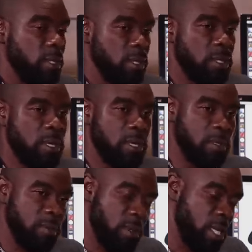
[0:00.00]

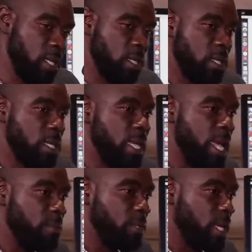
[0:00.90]
So uh, just the
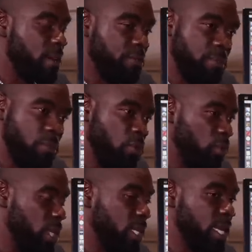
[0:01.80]
times they have to
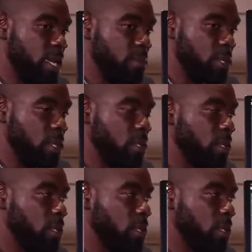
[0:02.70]
move with the times. Right. You know?